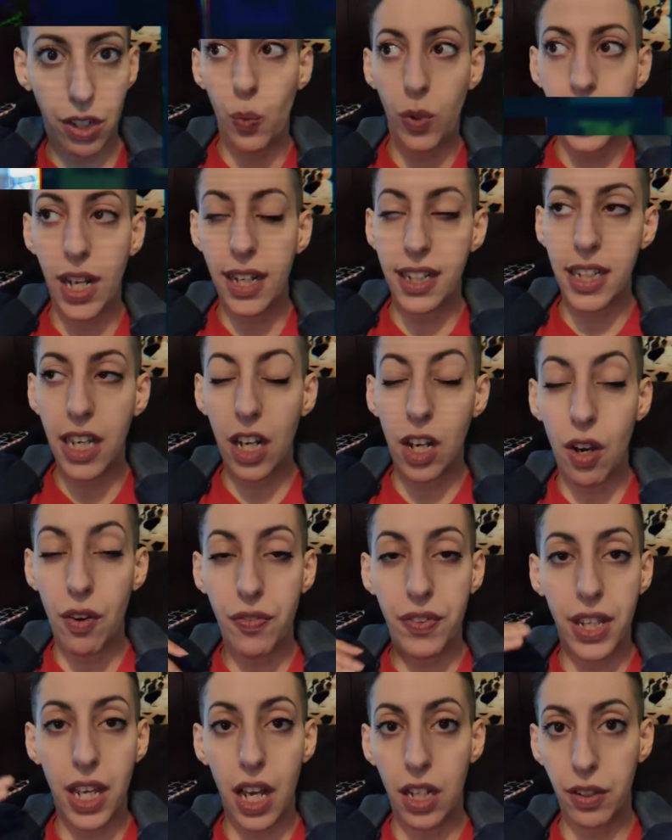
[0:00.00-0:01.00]
When I'd get
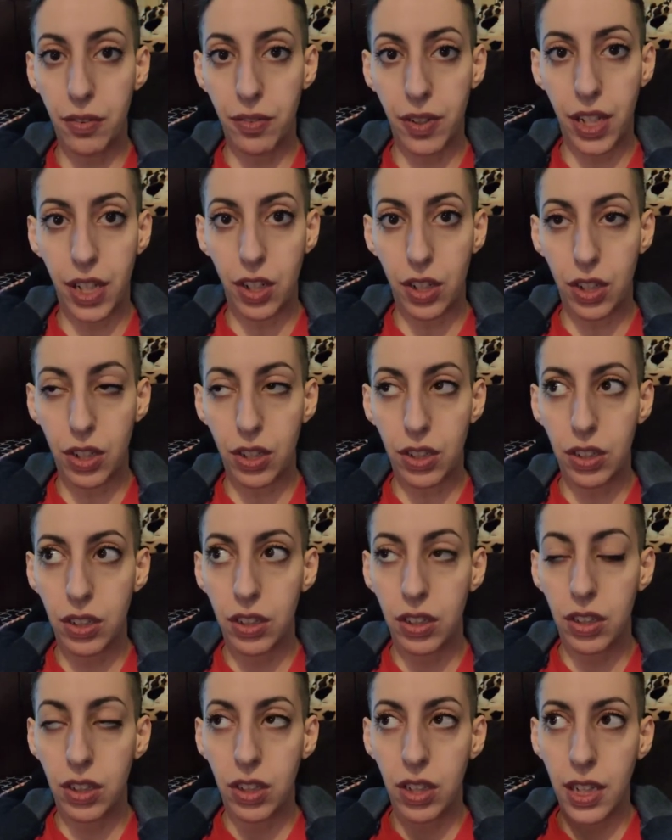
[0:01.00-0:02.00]
off the elevator,
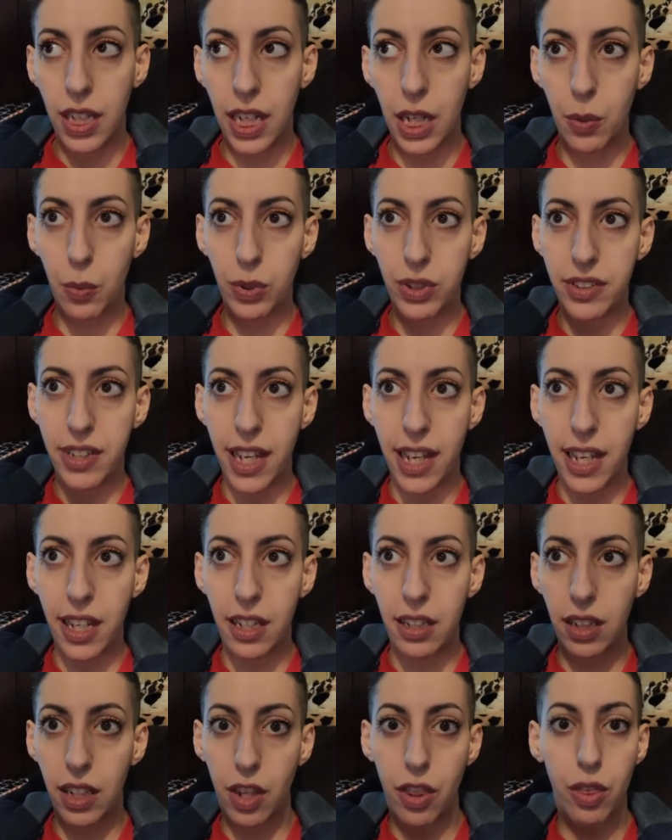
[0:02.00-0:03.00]
it would
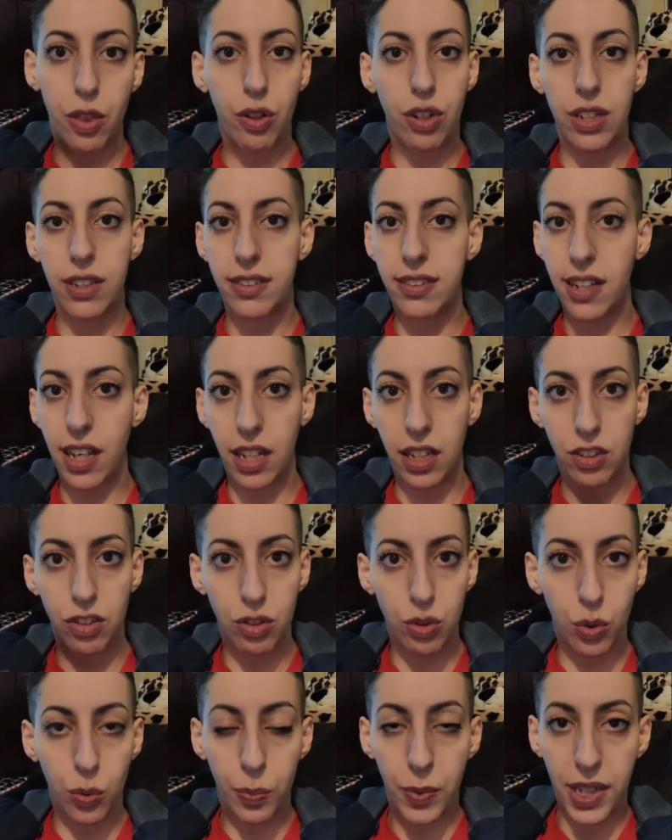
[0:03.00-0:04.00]
take like 30 seconds
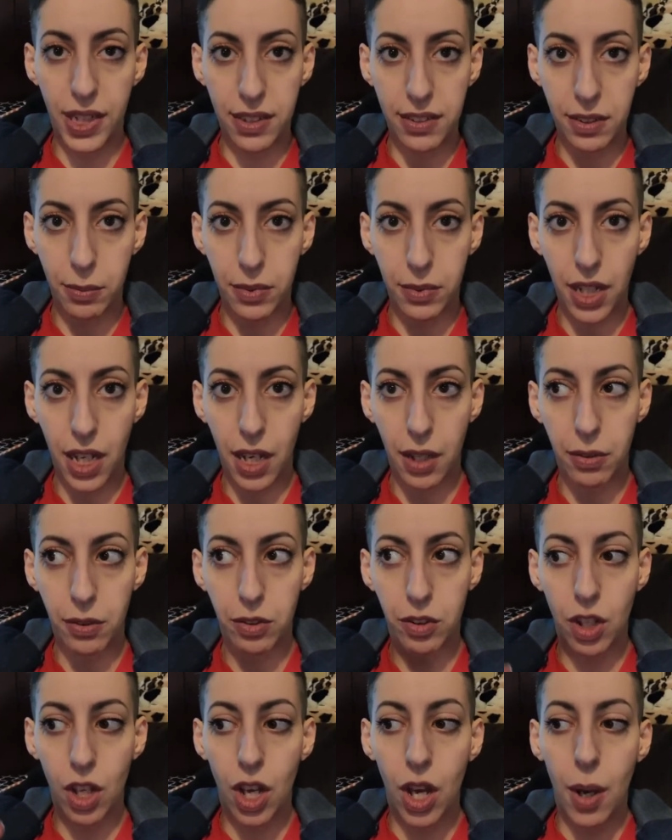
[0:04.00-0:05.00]
to a minute
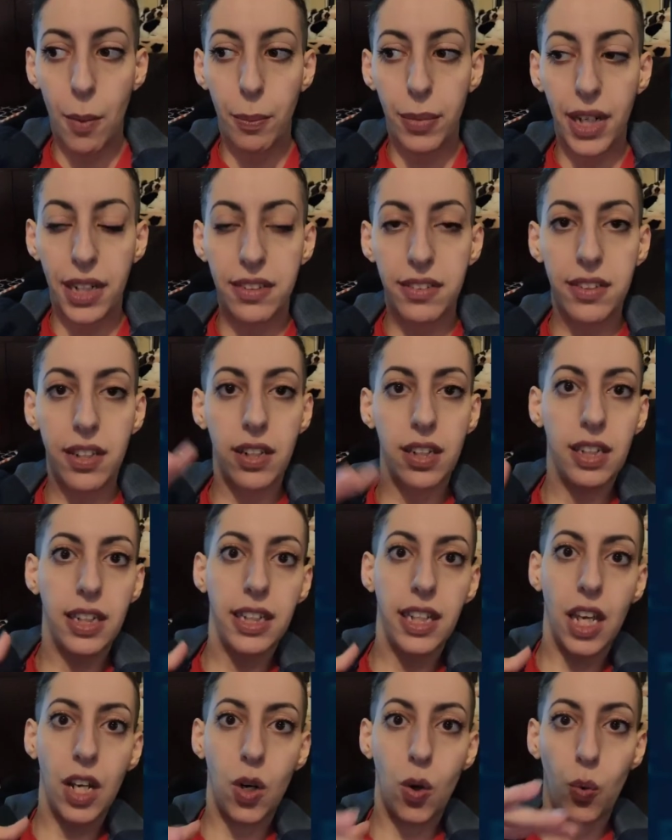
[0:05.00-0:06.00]
sometimes, but I'd suddenly
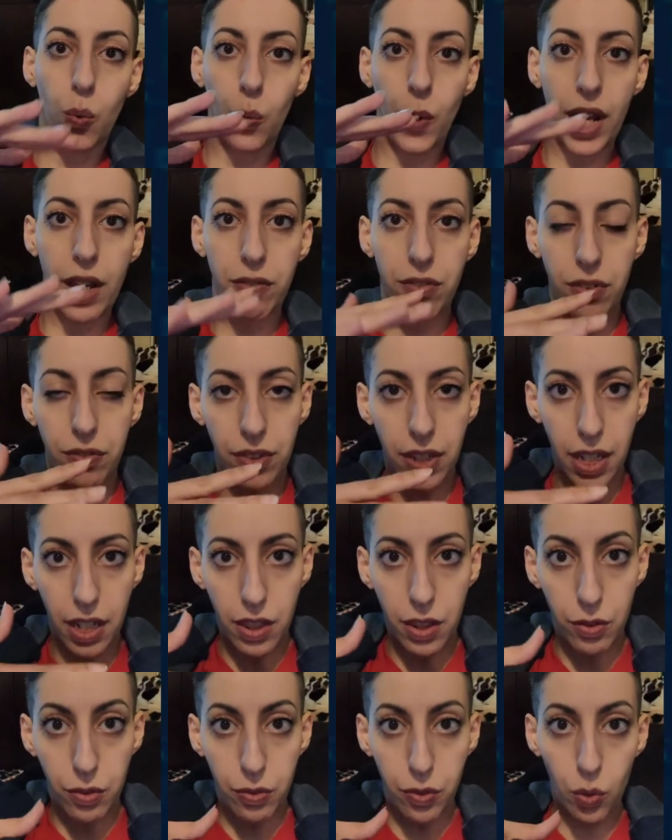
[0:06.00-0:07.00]
get a wave of
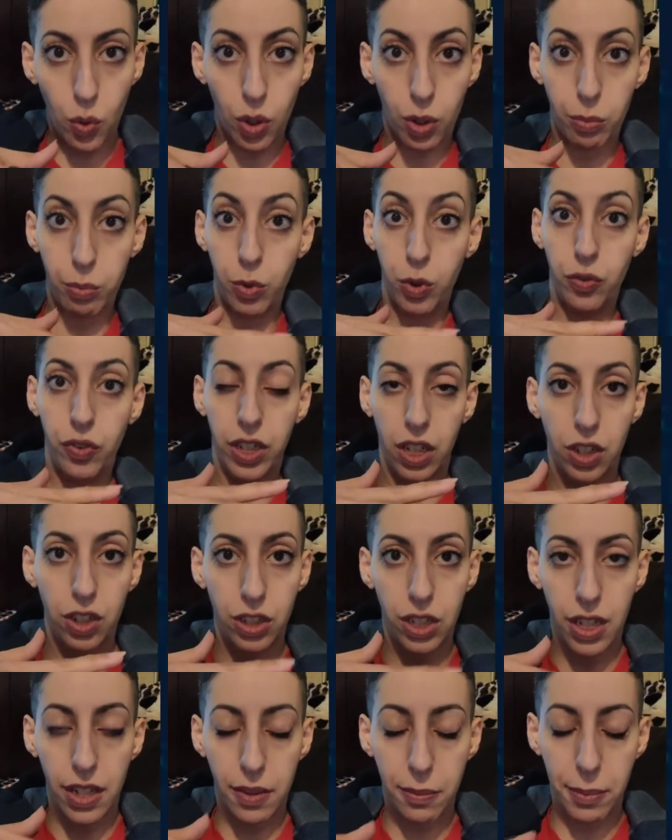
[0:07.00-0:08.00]
like the floor moving
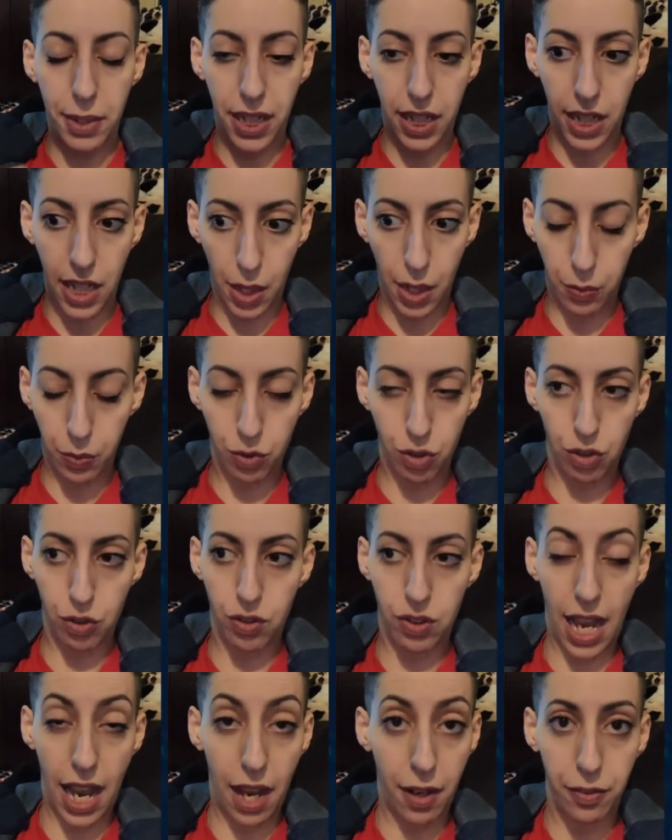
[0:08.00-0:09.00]
underneath me and I would
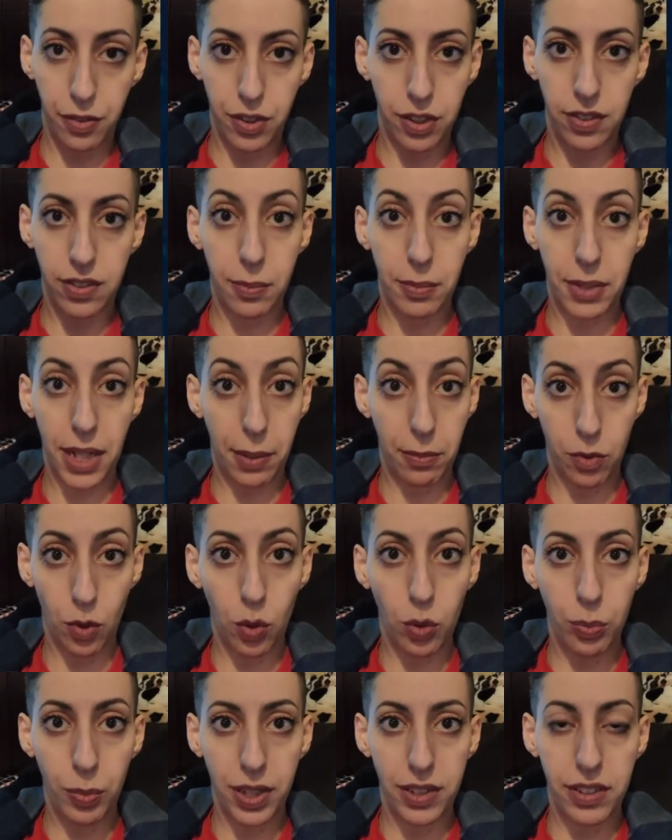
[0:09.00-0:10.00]
just have to sometimes
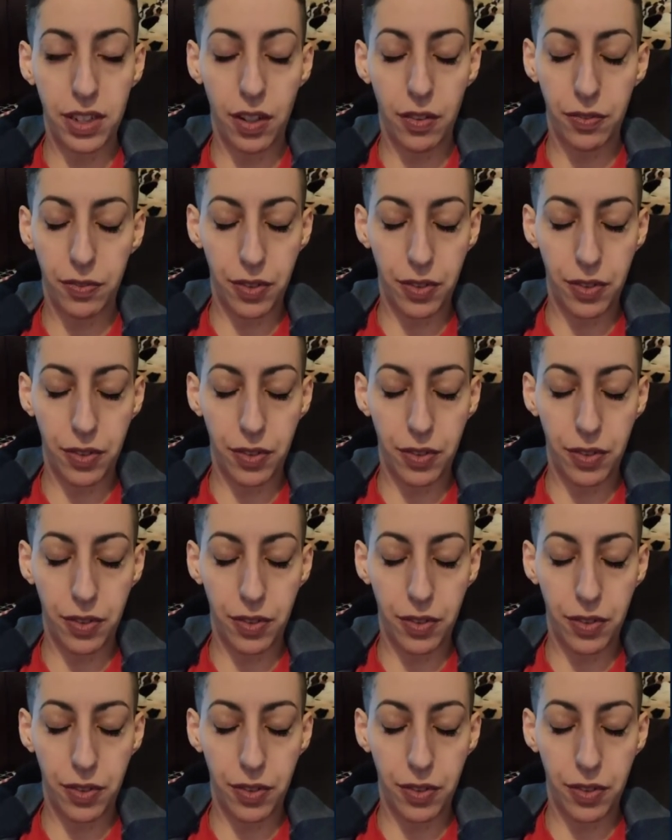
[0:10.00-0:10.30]
hold myself